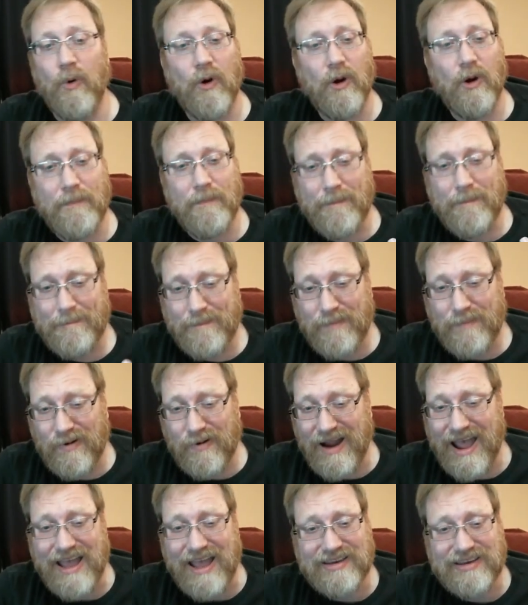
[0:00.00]
were
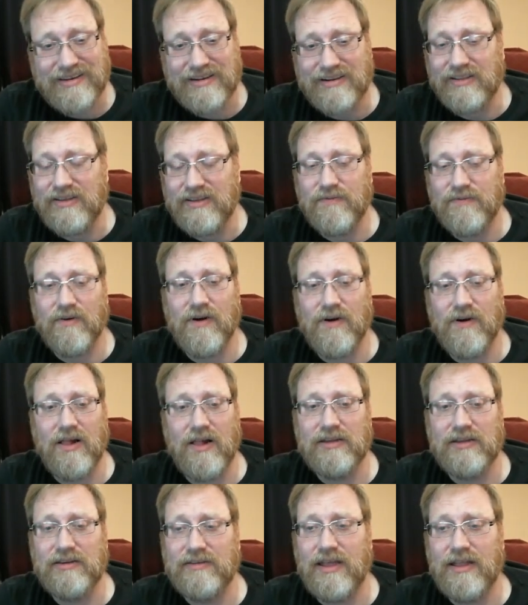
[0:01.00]
practically, for
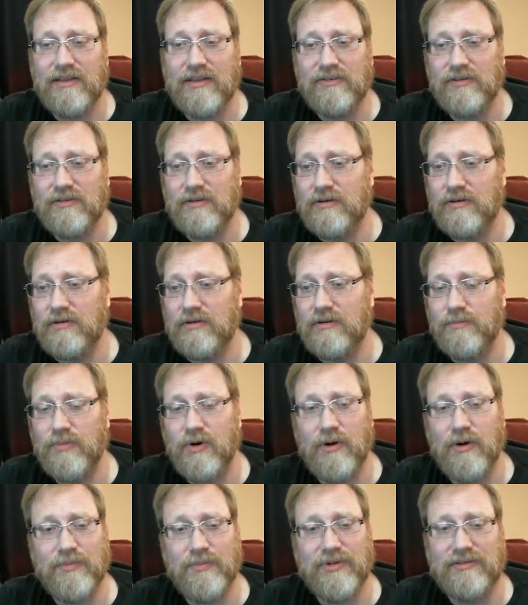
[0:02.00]
all intents and
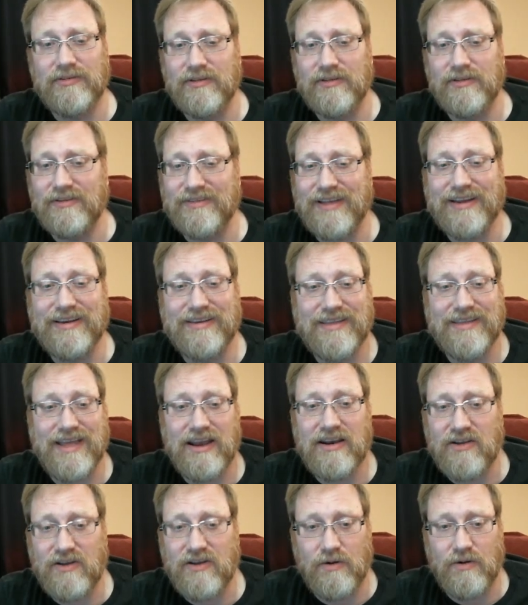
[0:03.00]
purposes,
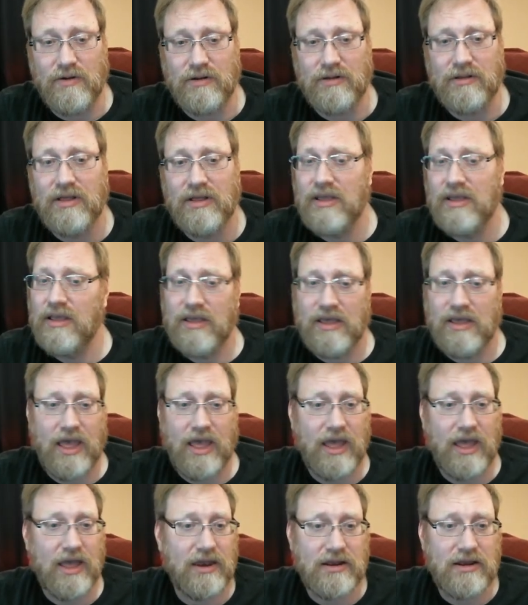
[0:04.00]
identical
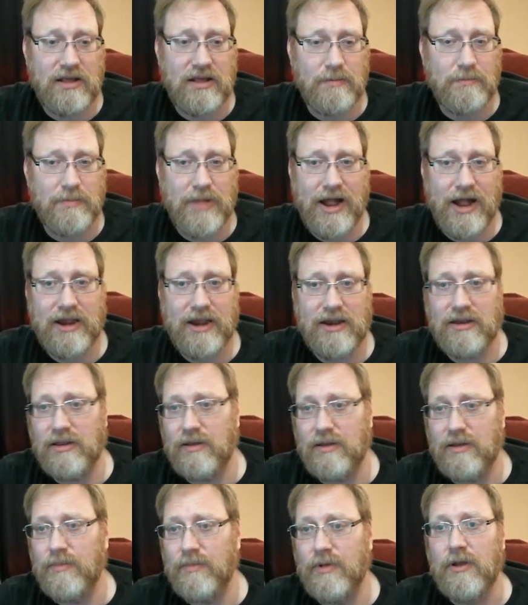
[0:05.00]
and
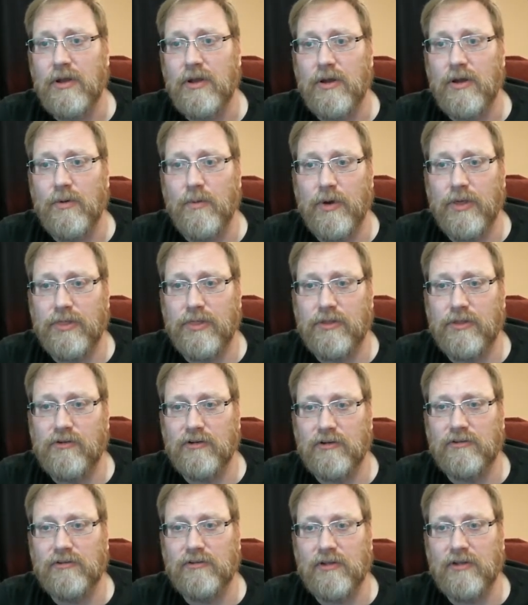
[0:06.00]
combined them with
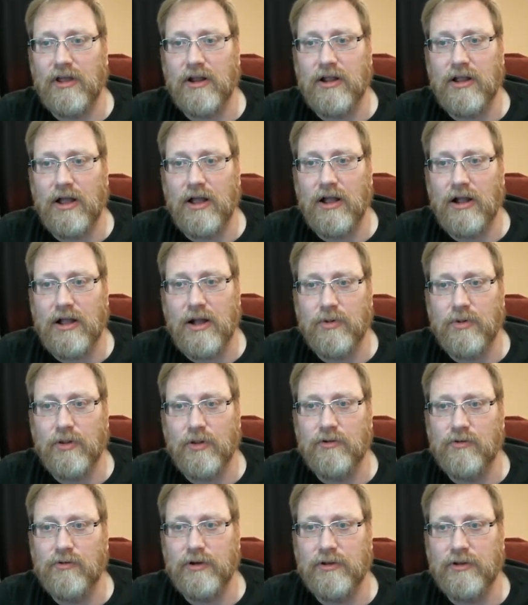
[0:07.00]
just a, a,
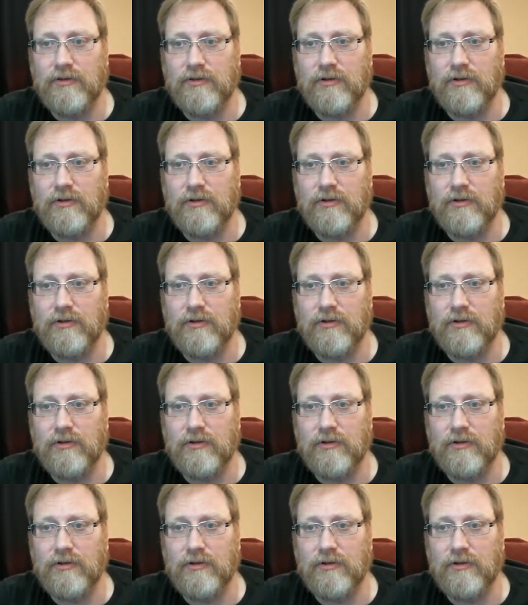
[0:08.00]
couple of